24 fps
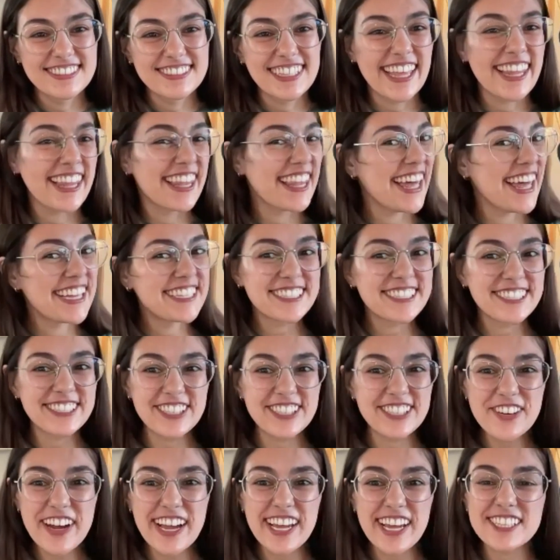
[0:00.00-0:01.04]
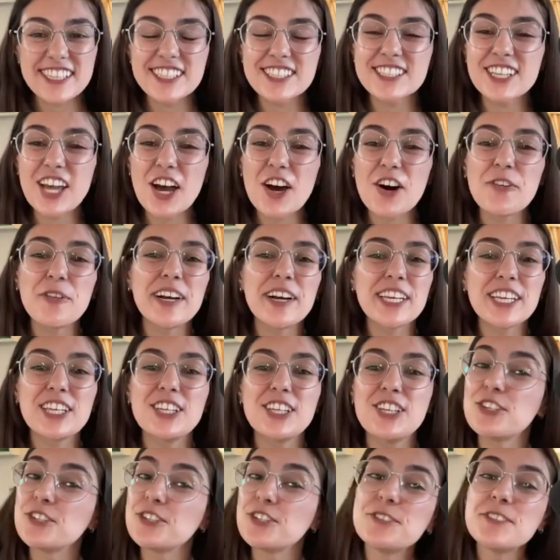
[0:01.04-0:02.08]
Let's do it. So,
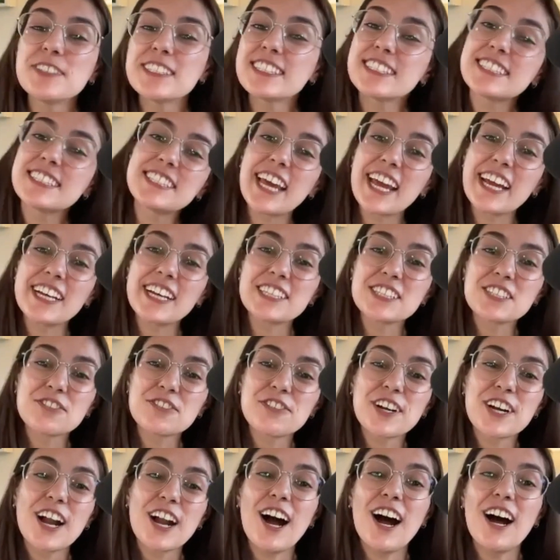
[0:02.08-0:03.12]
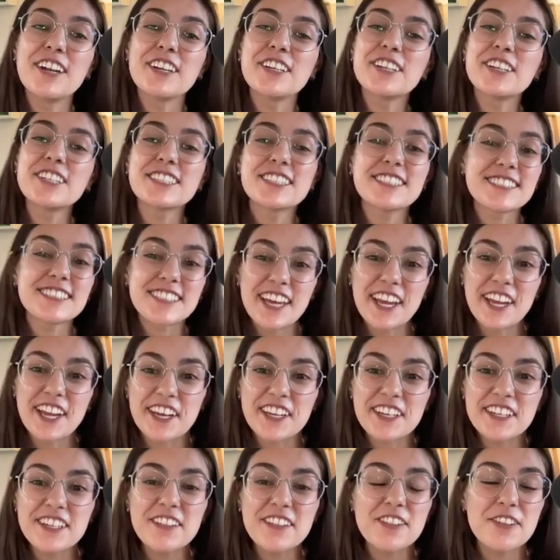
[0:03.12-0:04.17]
U stands for
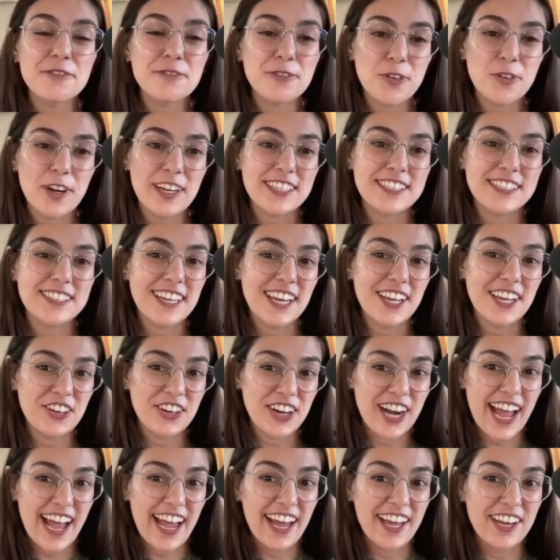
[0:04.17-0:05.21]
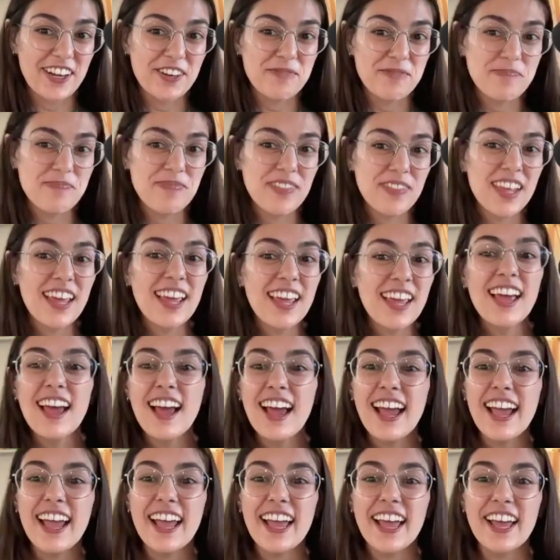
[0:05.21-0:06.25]
understand the voice in your head.
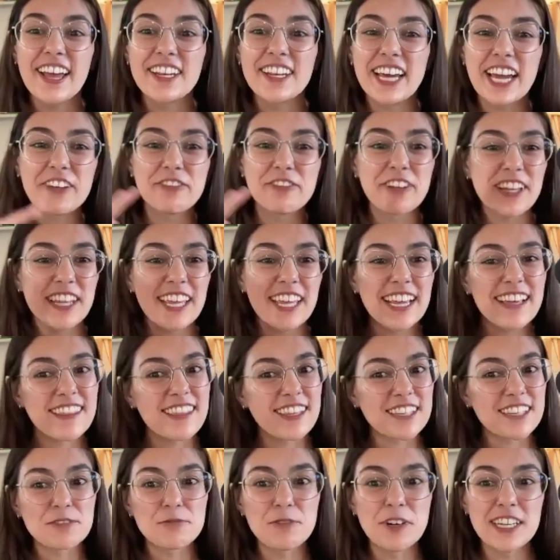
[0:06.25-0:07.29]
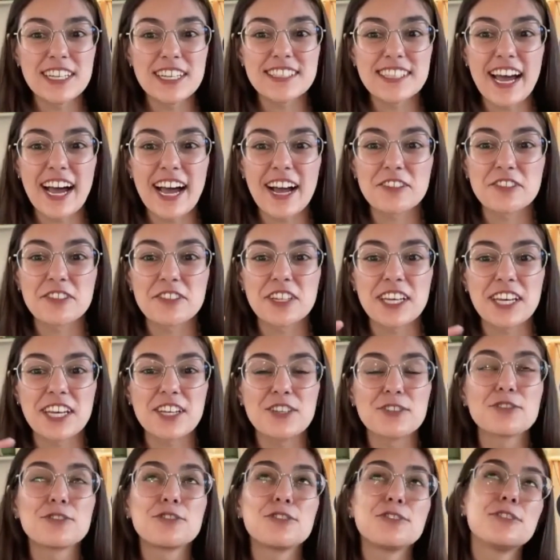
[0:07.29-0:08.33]
And I feel like this one is actually
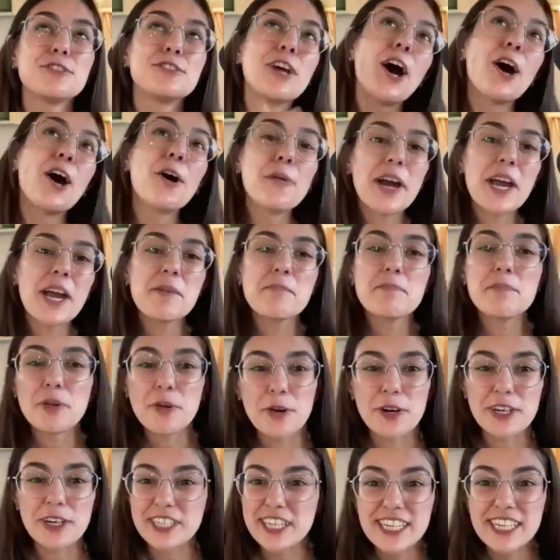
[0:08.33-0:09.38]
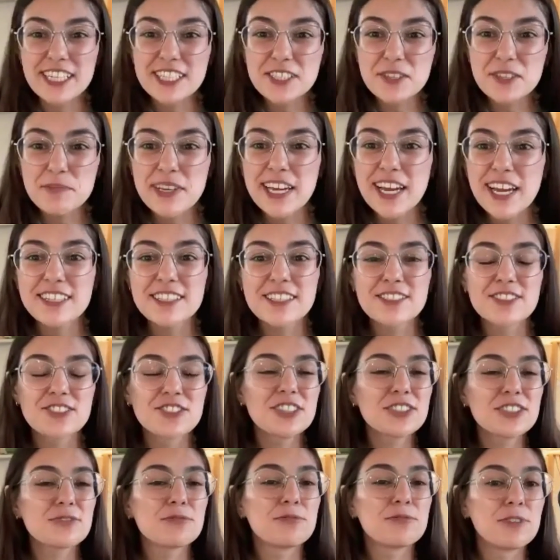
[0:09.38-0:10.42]
so important because it's
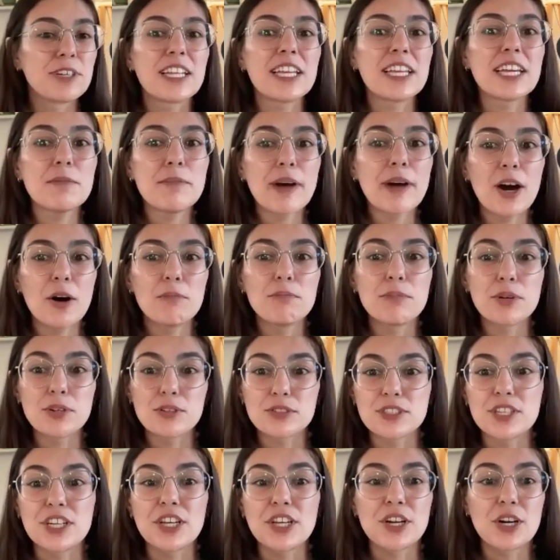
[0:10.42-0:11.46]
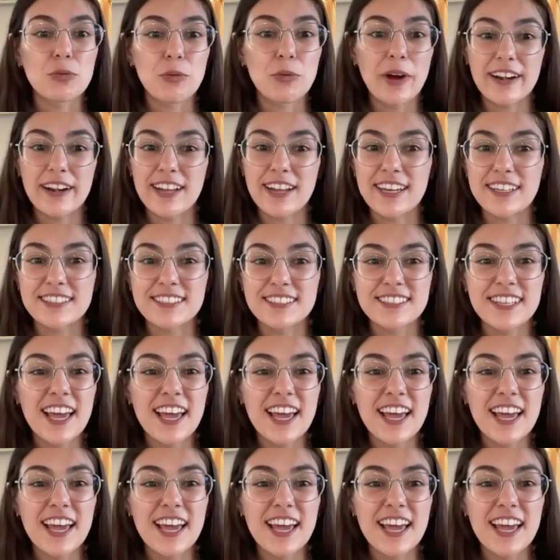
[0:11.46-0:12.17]
just really about boosting your awareness